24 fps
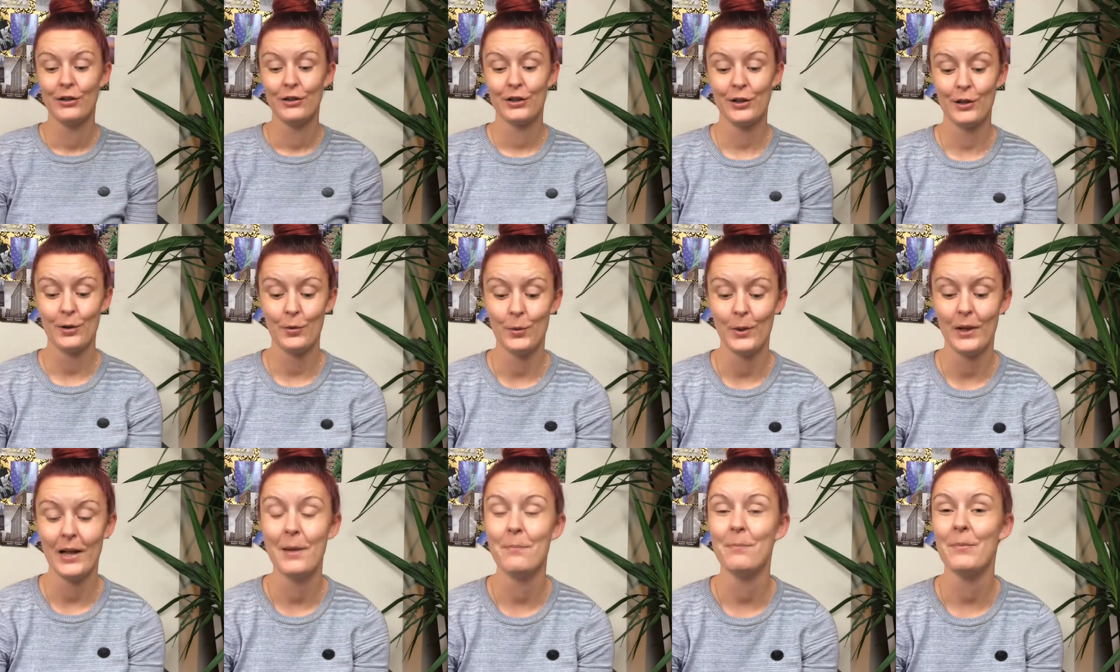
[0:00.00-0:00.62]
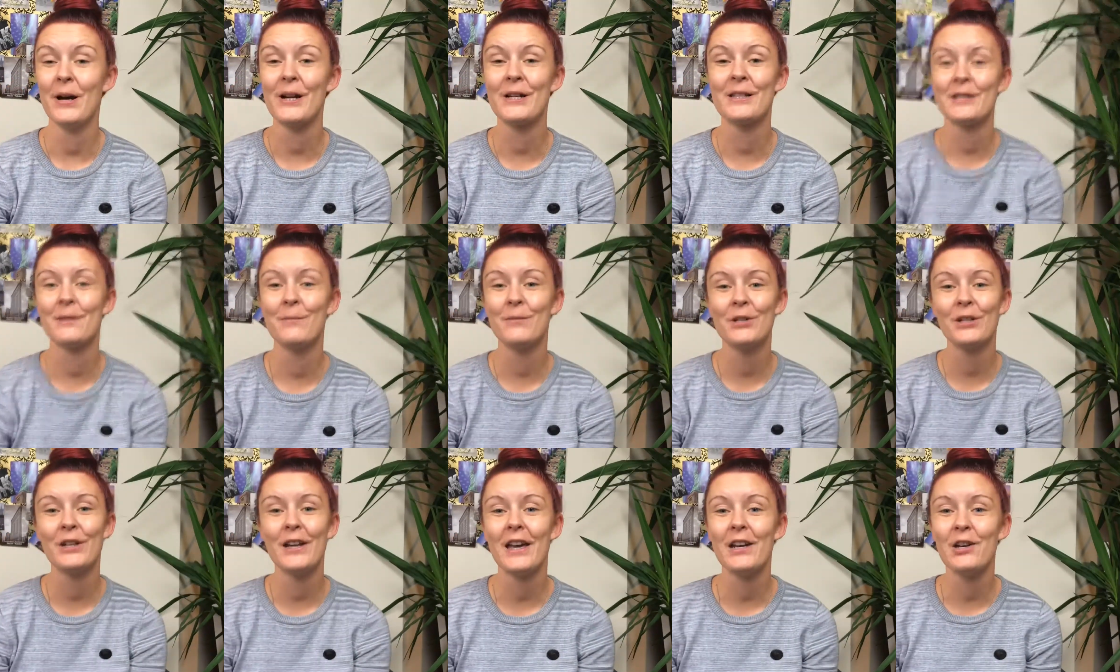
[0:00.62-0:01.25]
So we'll unbox
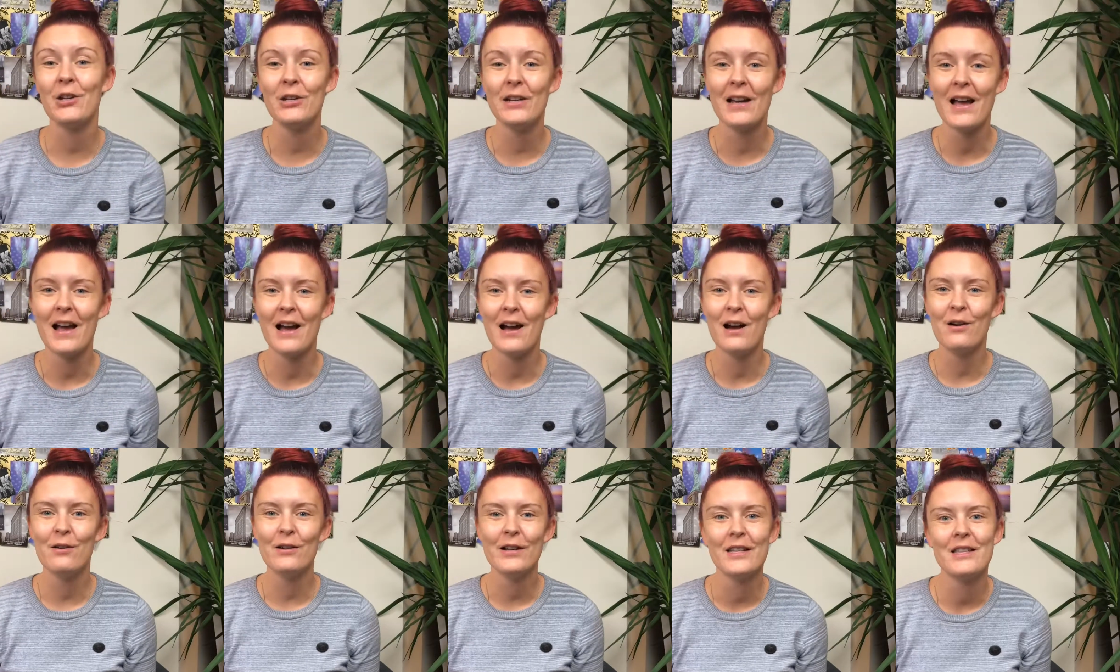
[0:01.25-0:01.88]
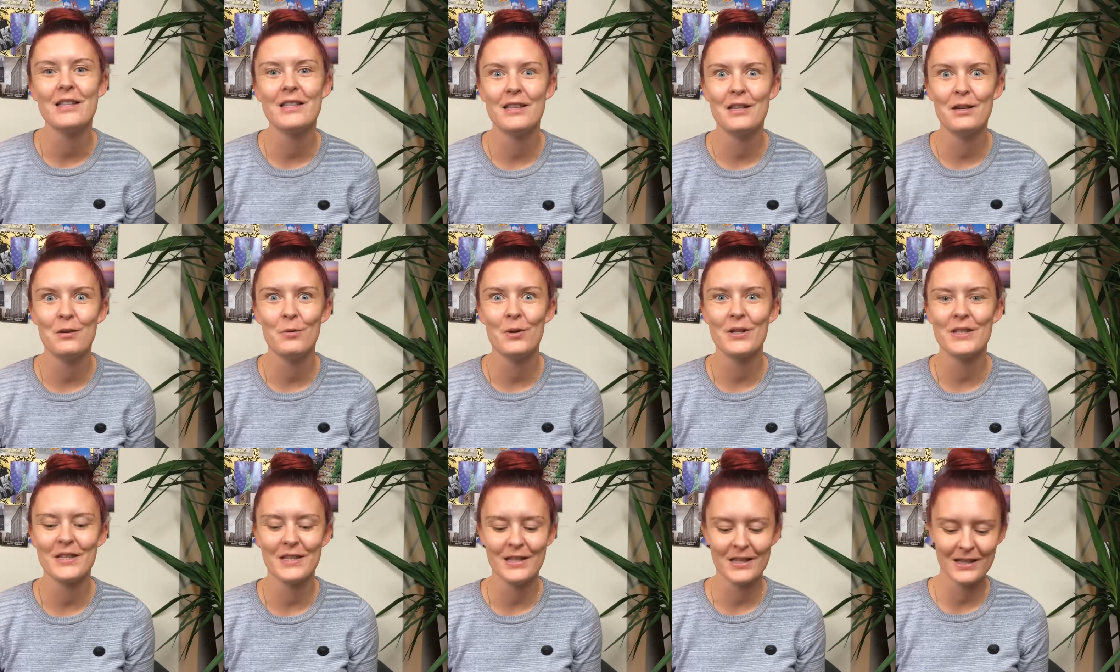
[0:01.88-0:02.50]
them together now and see
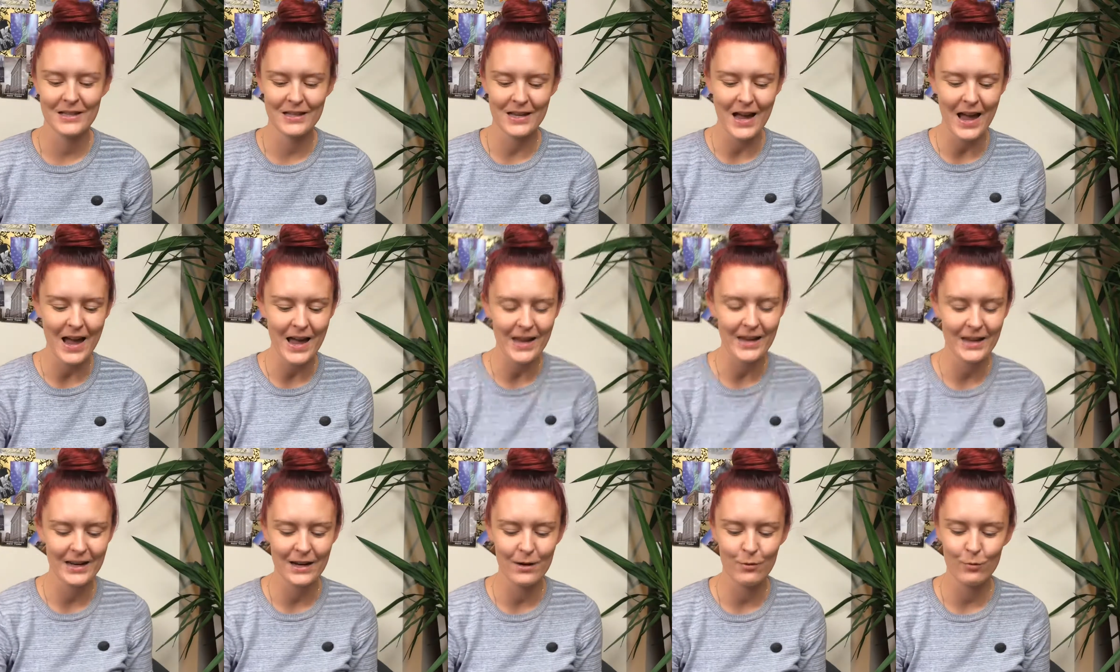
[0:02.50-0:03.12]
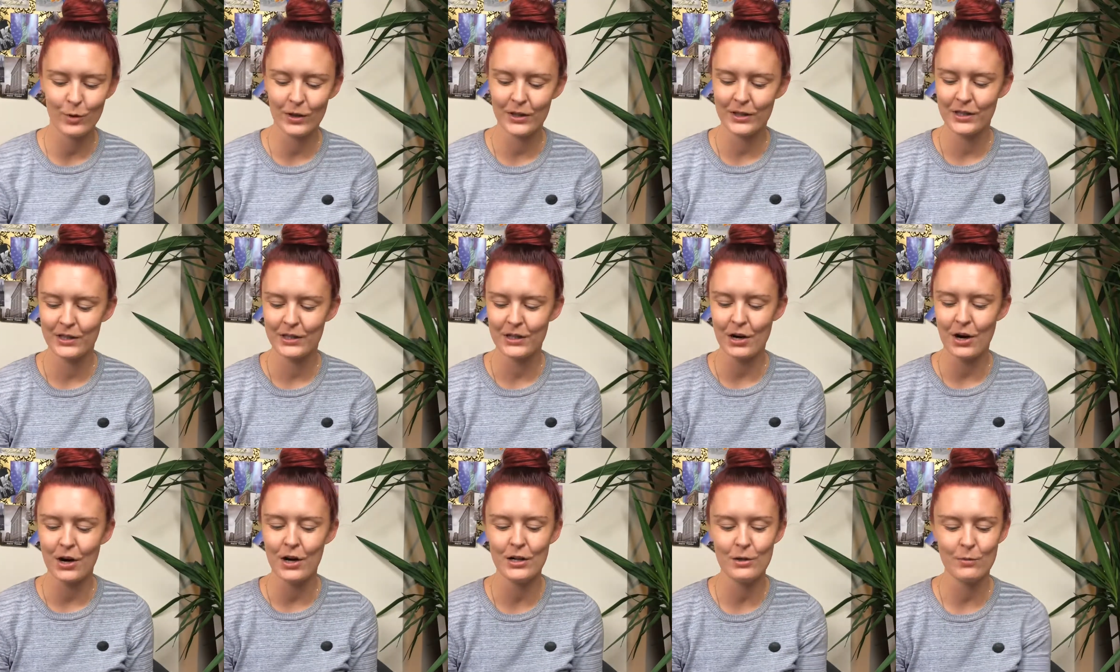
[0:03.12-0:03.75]
what's inside, and we'll
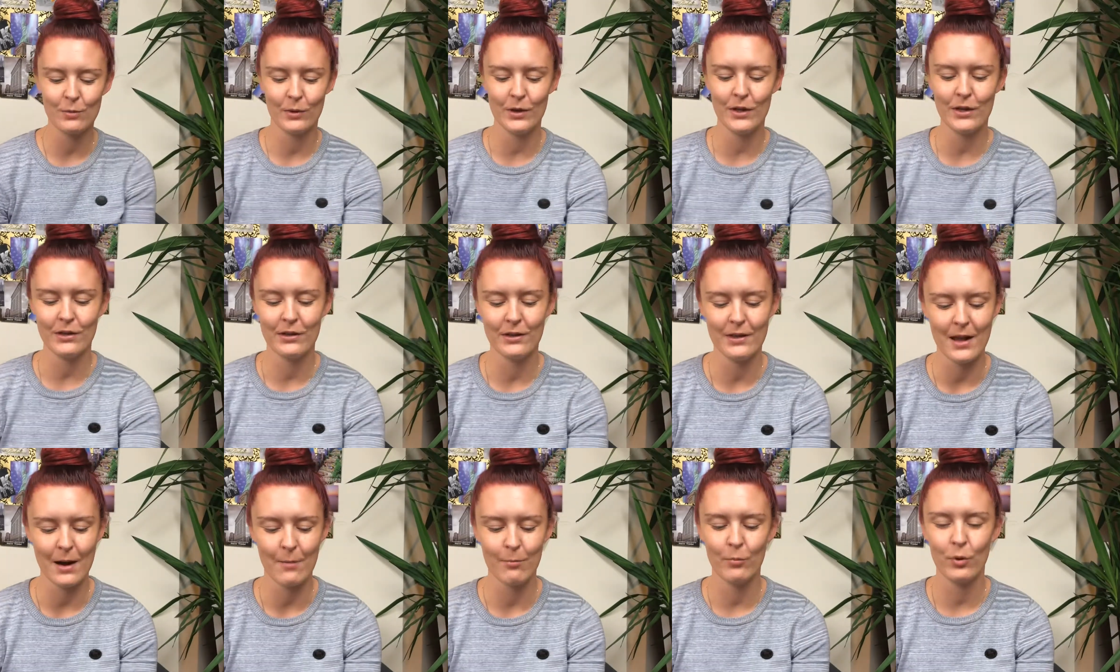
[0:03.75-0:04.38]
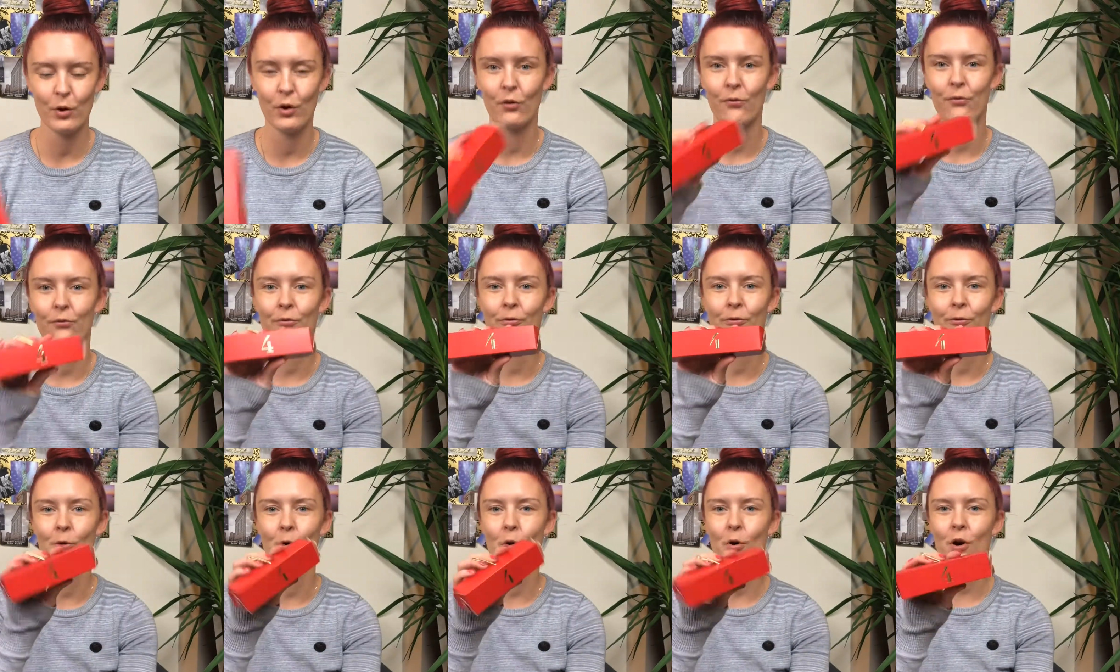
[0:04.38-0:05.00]
start with number
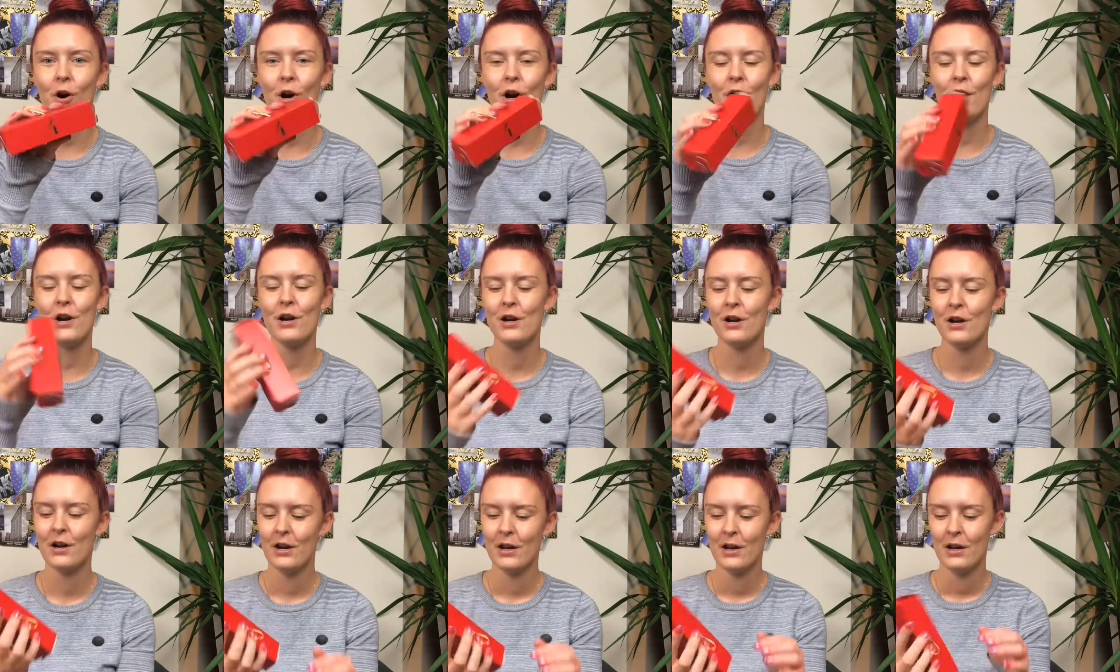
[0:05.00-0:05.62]
4